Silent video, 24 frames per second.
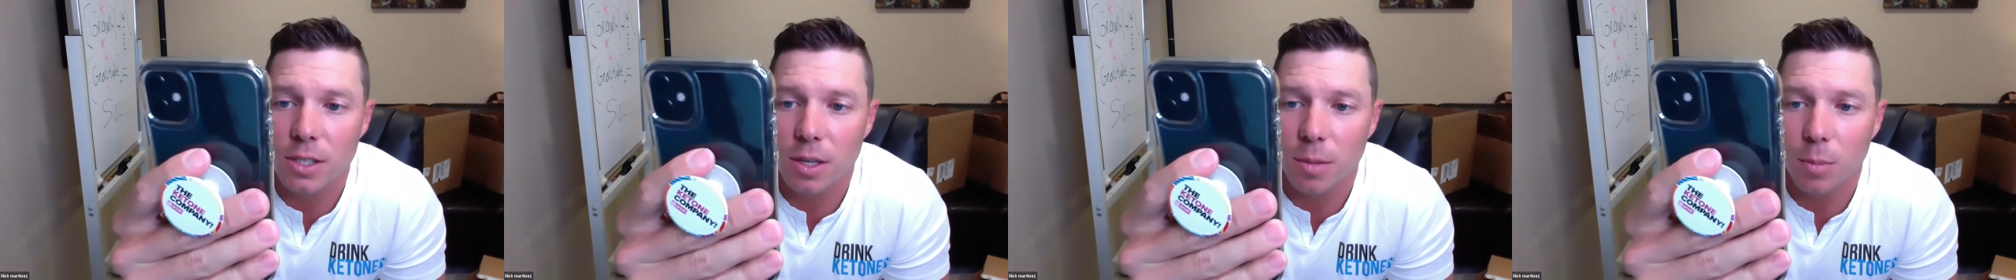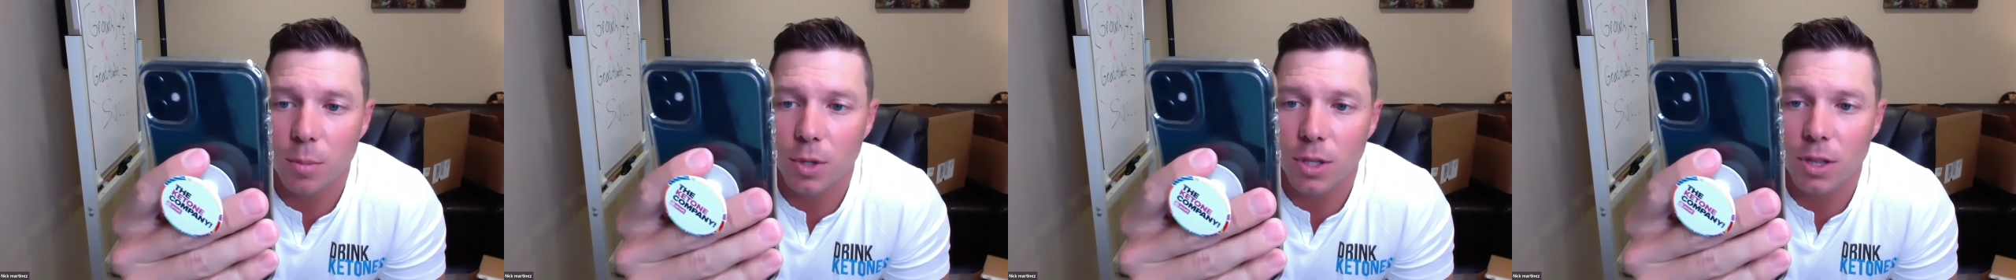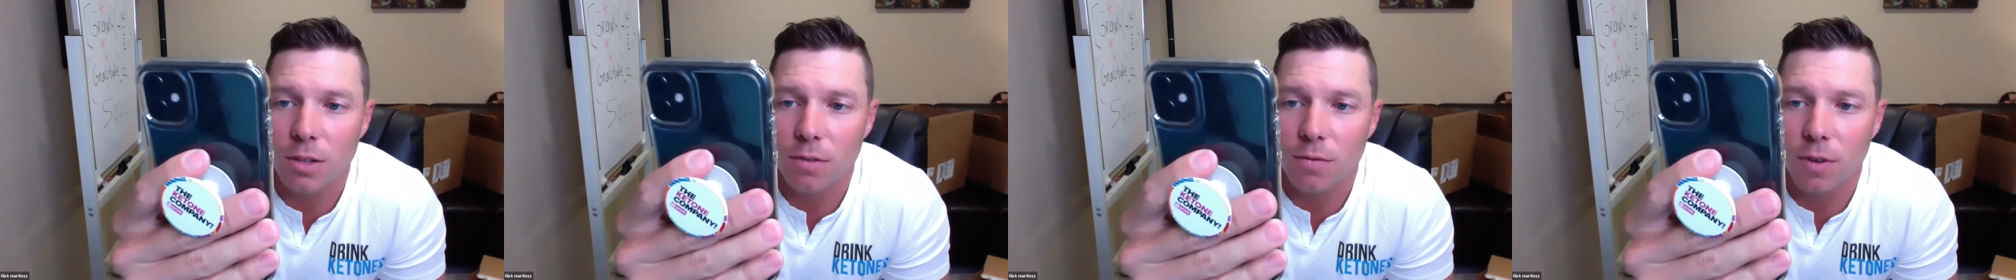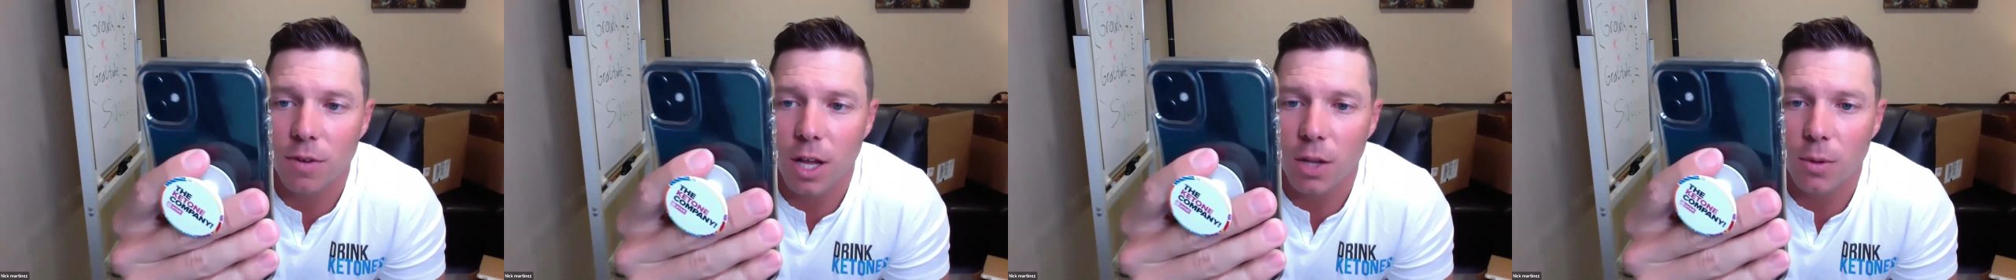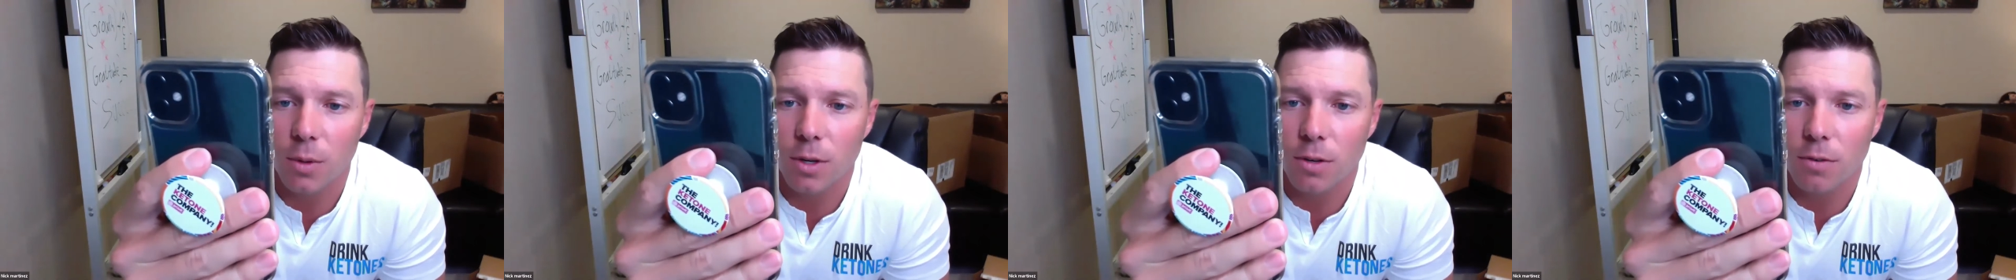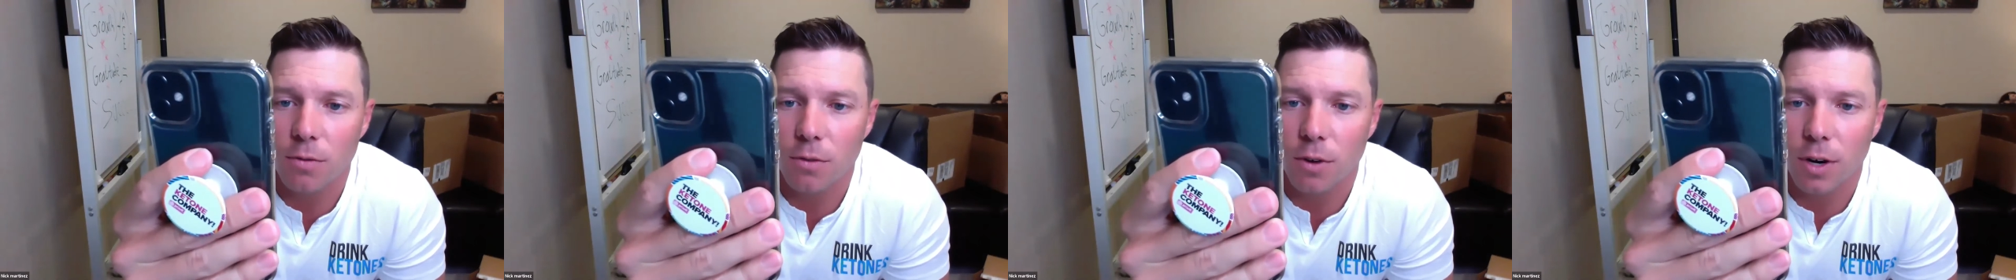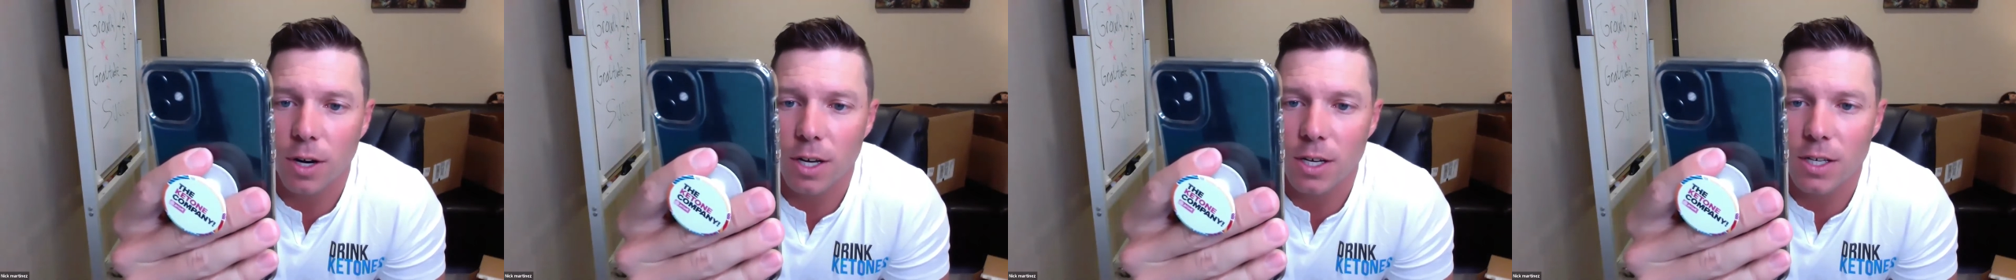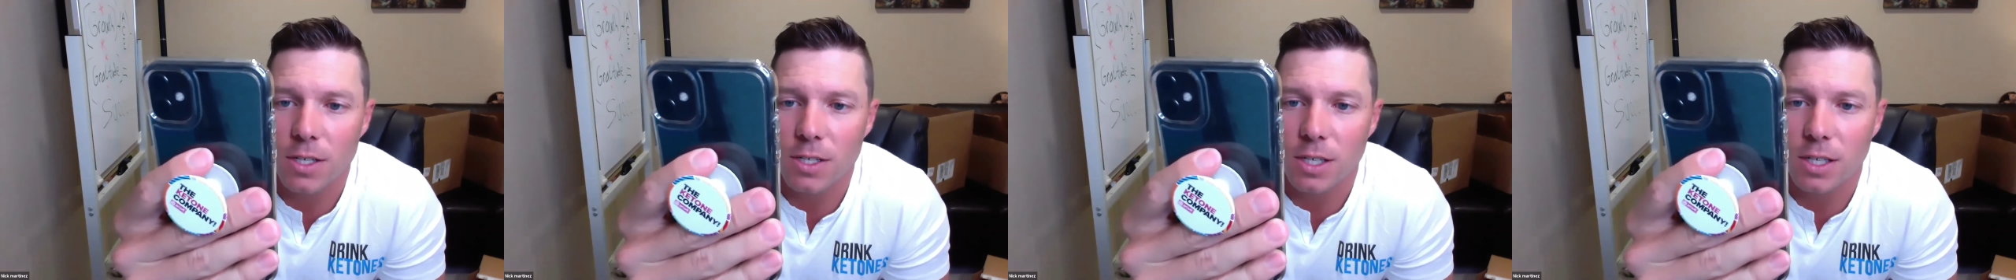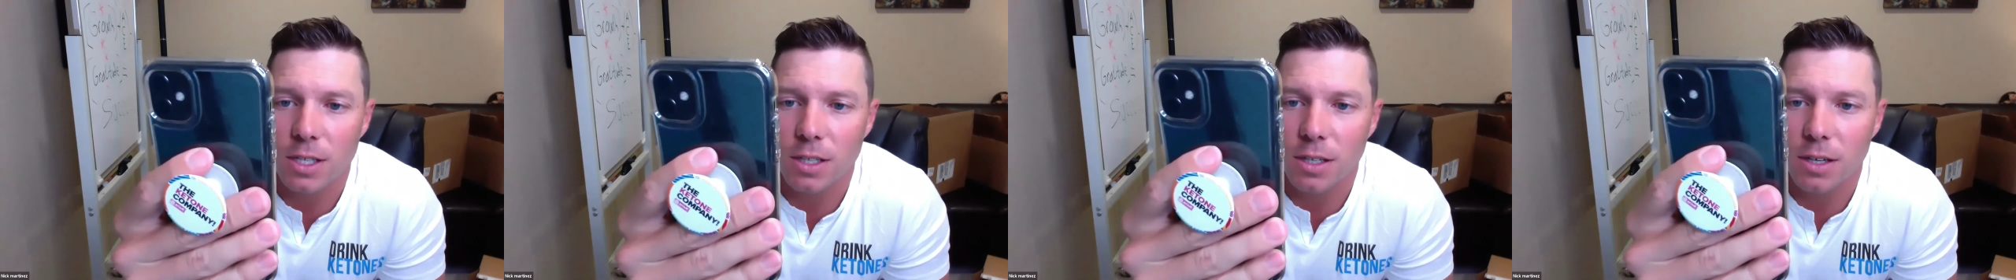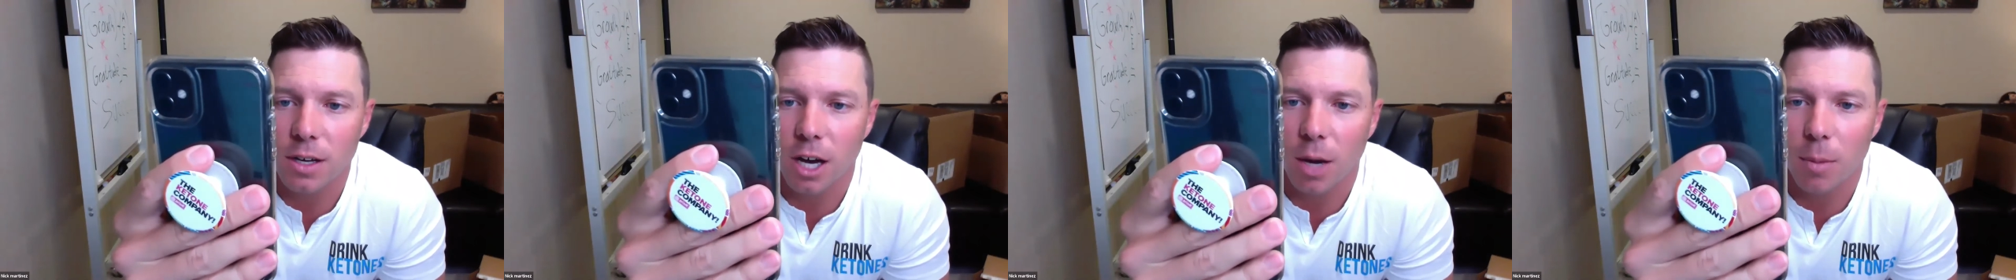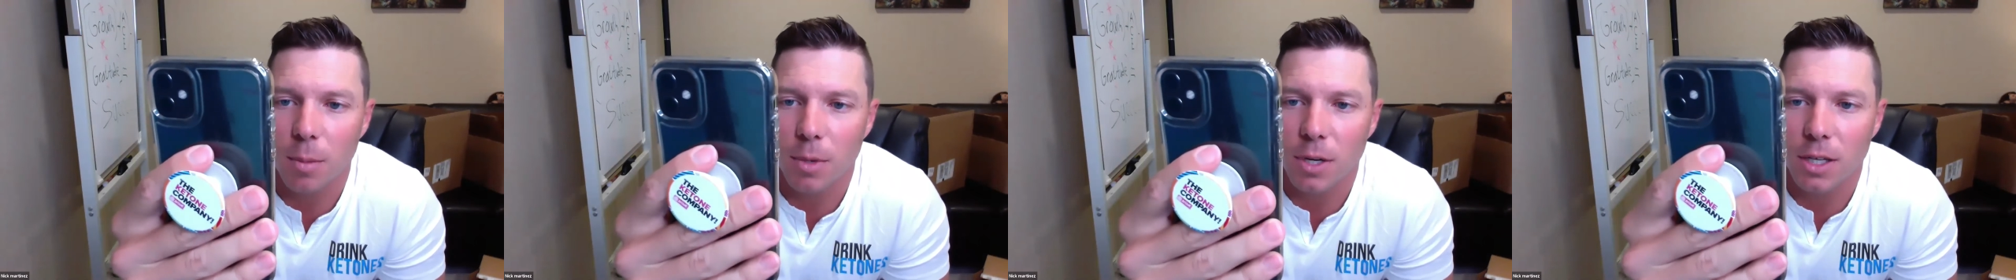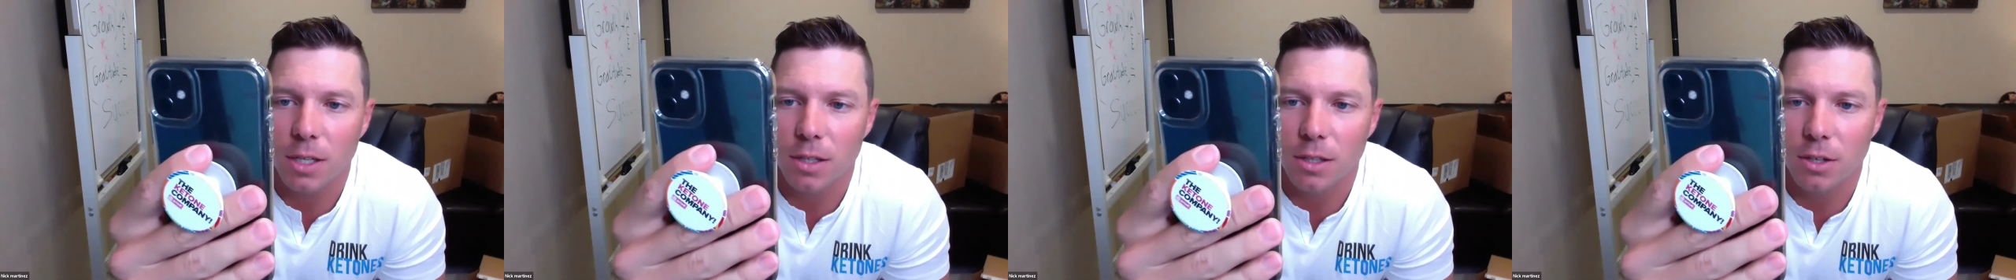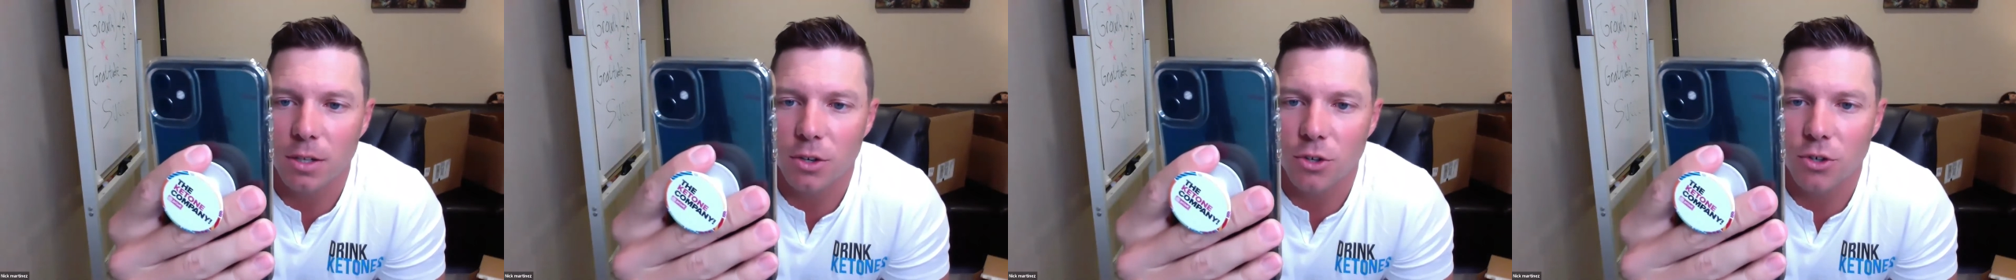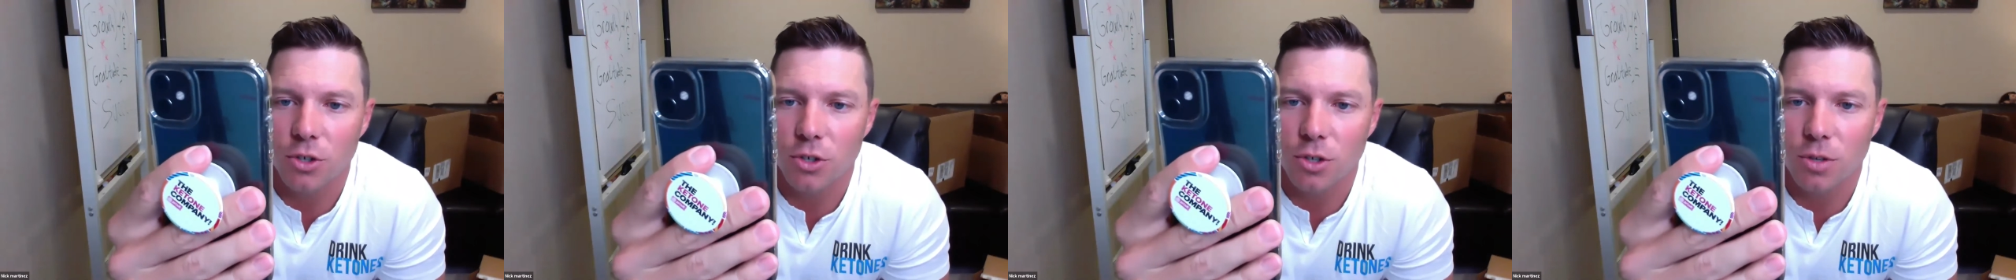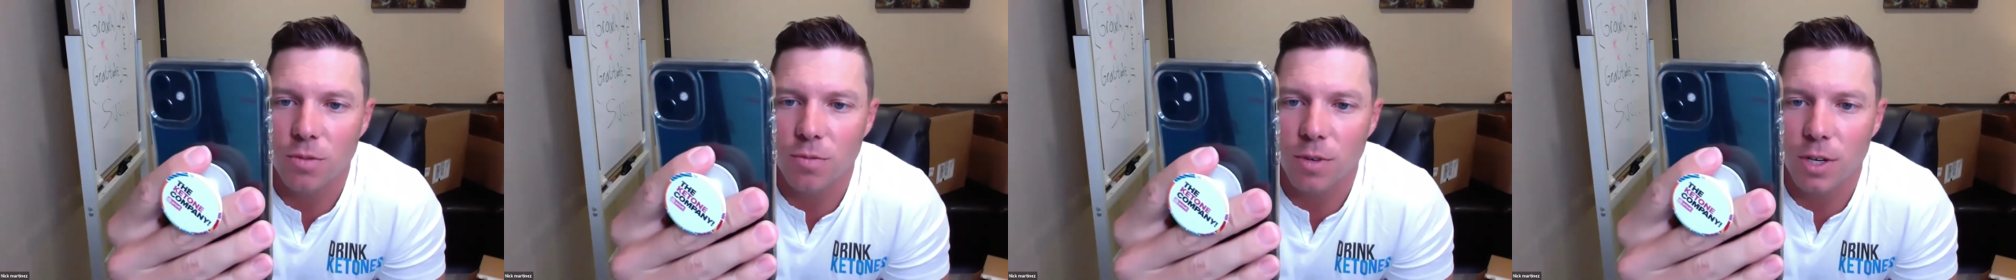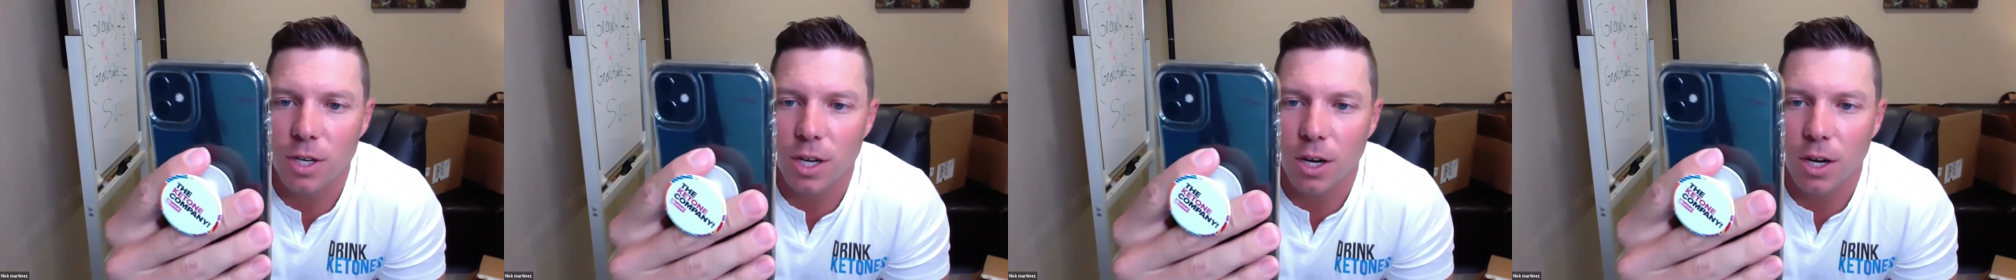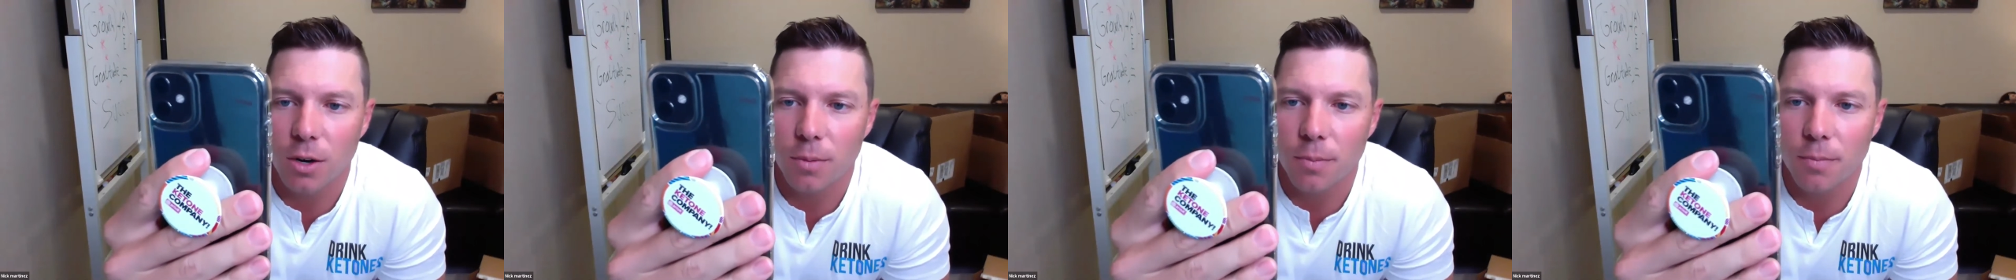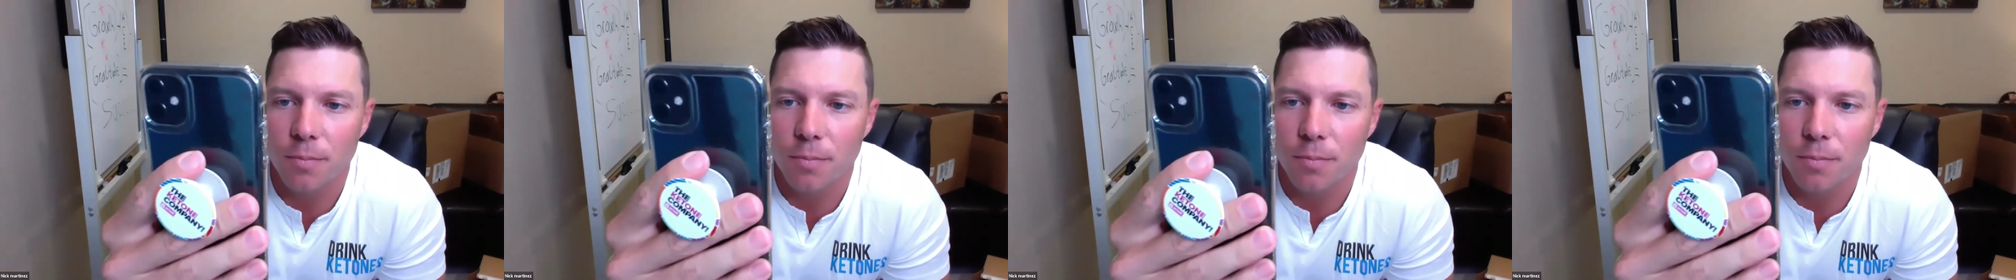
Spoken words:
Complete the following phrase in the comment in the YouTube video.